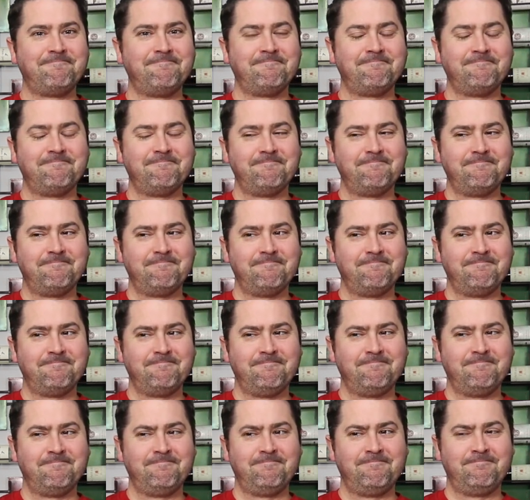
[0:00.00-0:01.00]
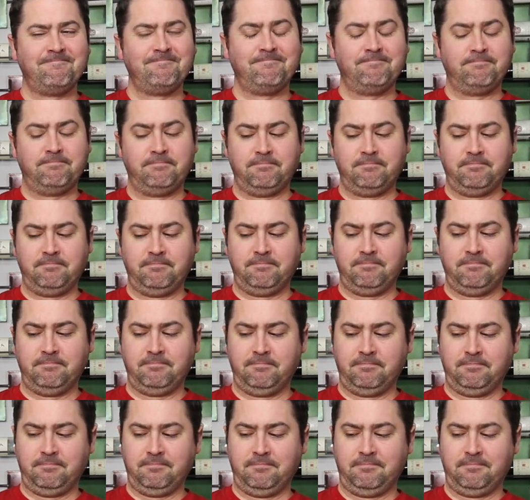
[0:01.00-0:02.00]

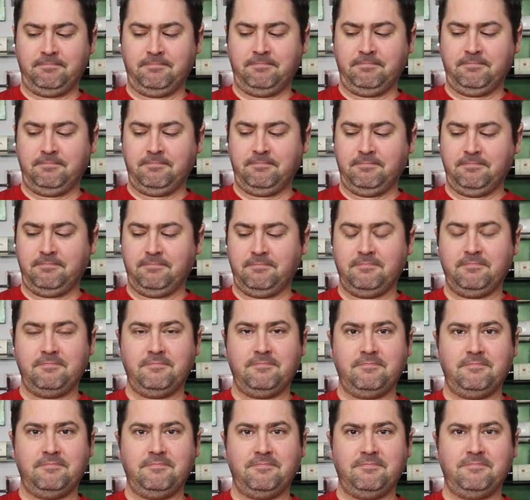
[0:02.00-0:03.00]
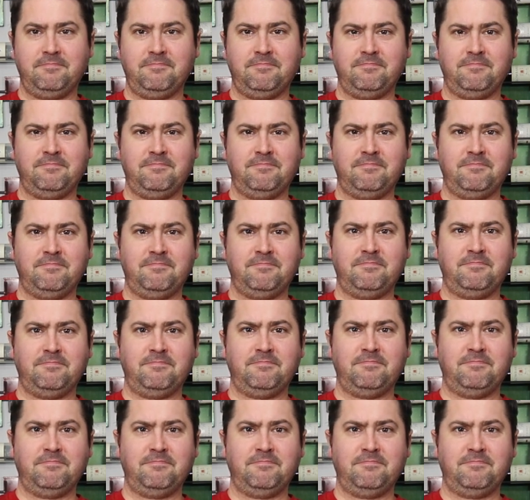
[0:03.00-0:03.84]
(no one is talking)